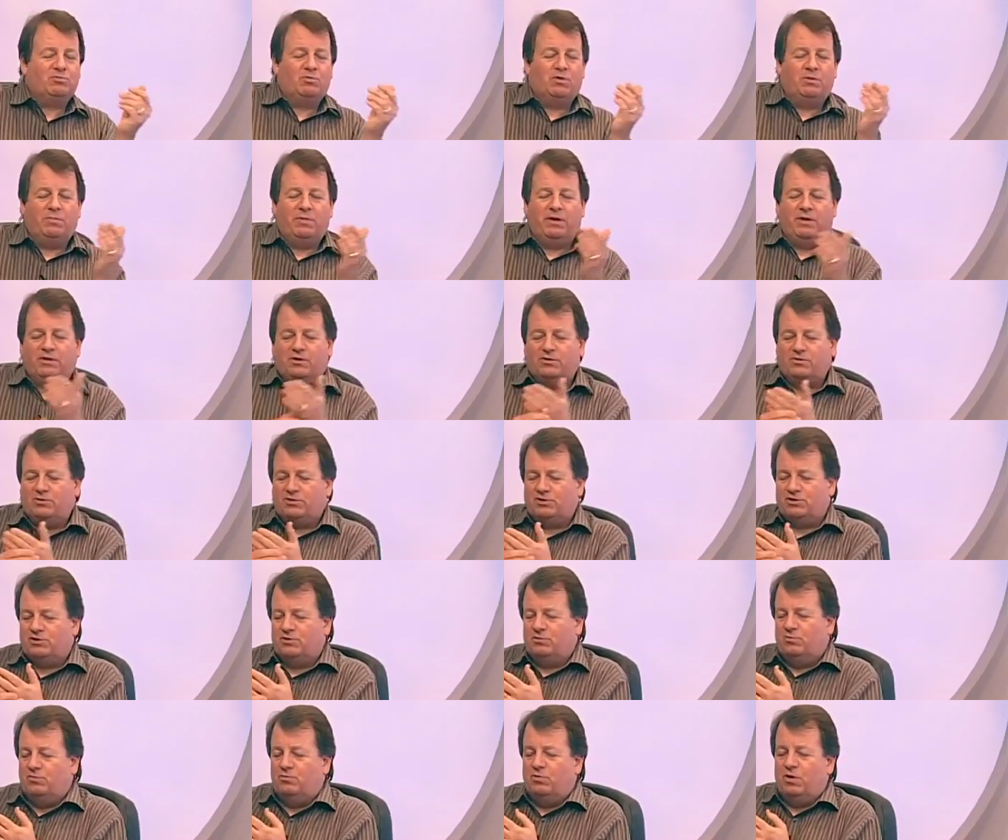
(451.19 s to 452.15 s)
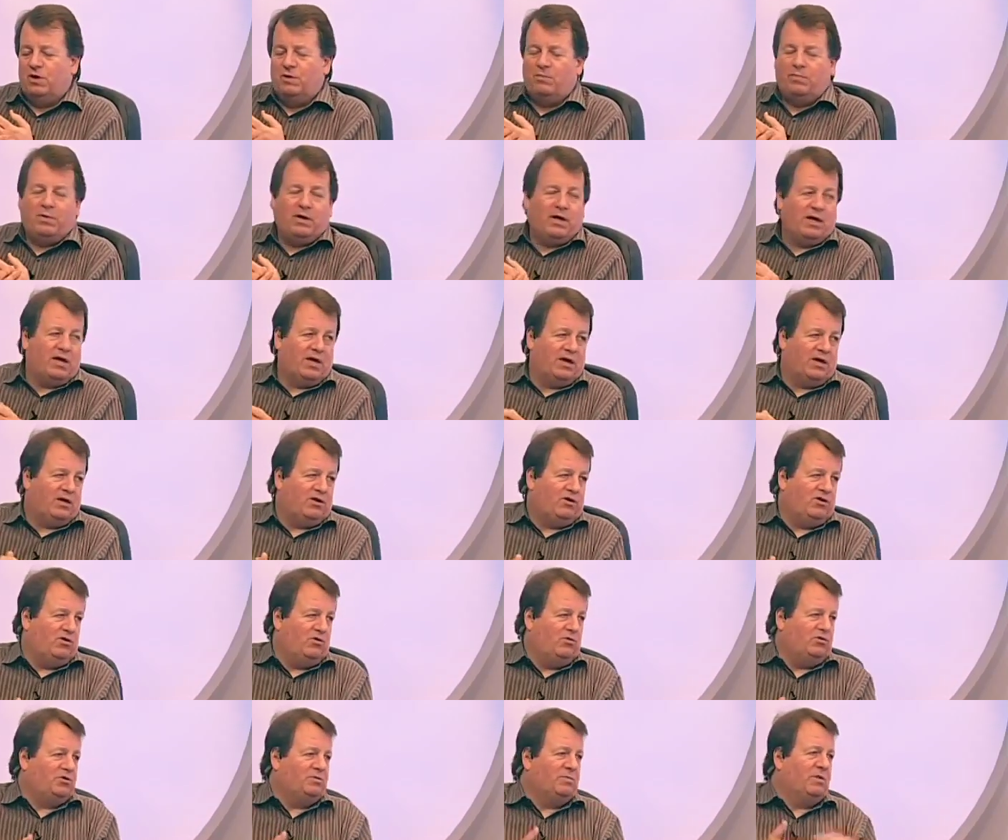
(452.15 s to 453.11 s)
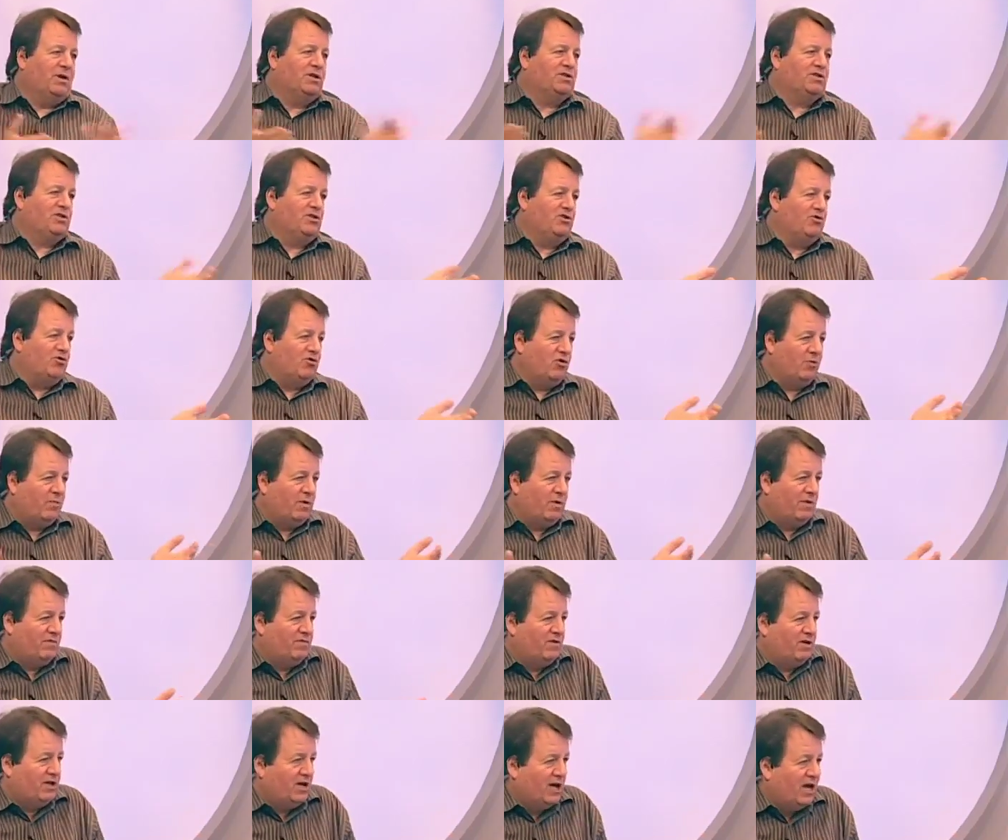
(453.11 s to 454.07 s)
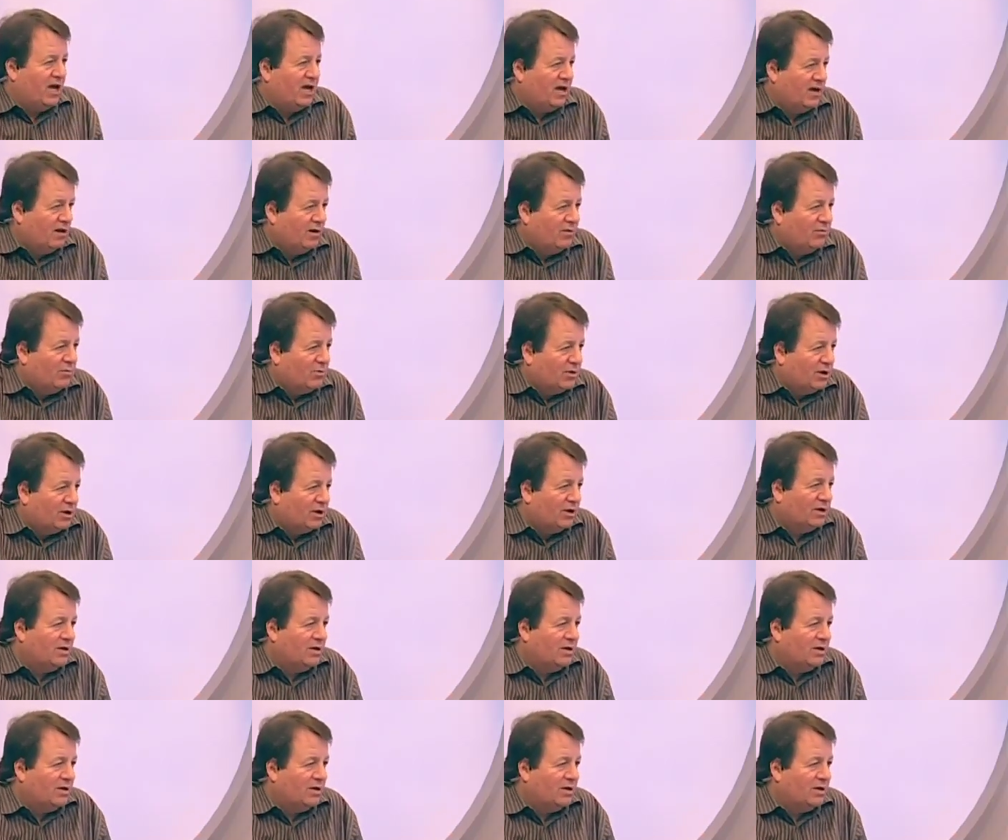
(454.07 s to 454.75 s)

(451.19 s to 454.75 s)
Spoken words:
What about the cost that we're paying huge amounts to Europe every day, aren't we?